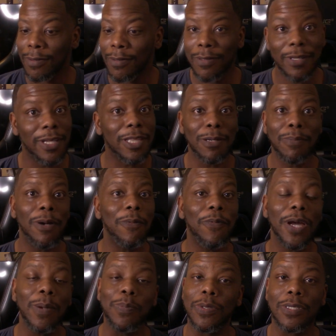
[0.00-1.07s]
Nothing but
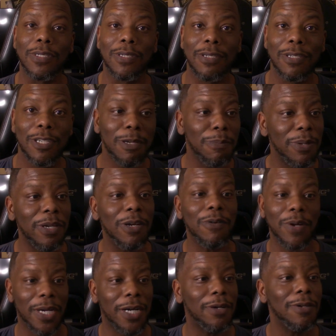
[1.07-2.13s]
weapons should be
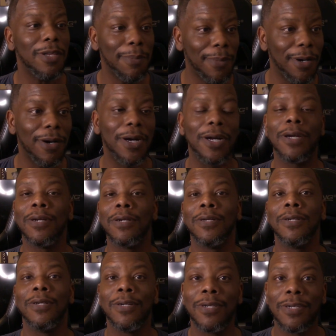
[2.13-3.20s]
around Lamar.
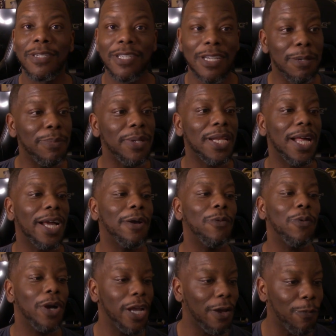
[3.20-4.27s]
Should be like
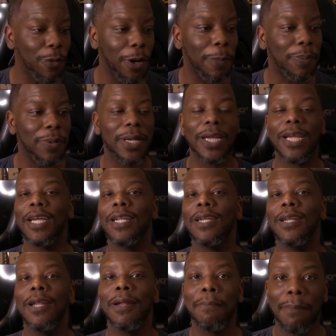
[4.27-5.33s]
if we're
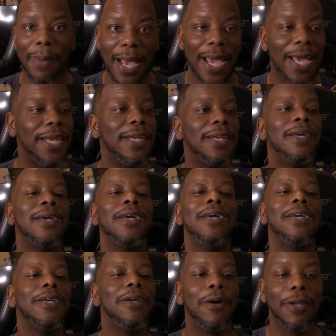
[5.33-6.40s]
playing Madden.
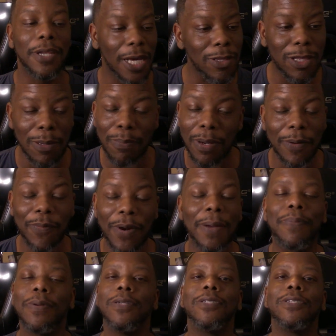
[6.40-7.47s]
Nothing but
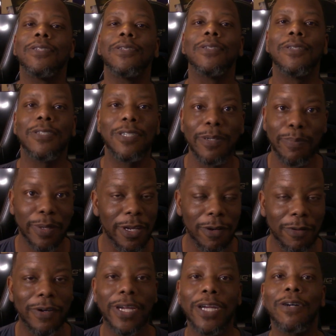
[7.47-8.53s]
weapons should be
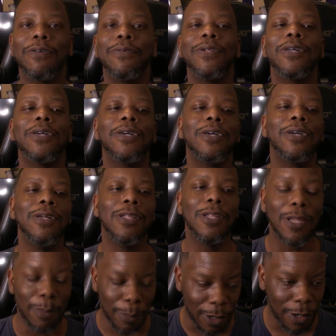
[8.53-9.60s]
around
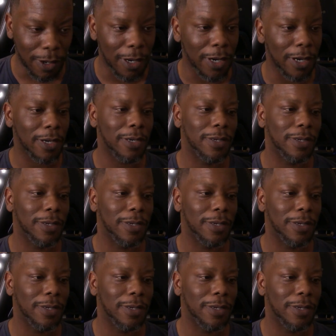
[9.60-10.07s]
Lamar.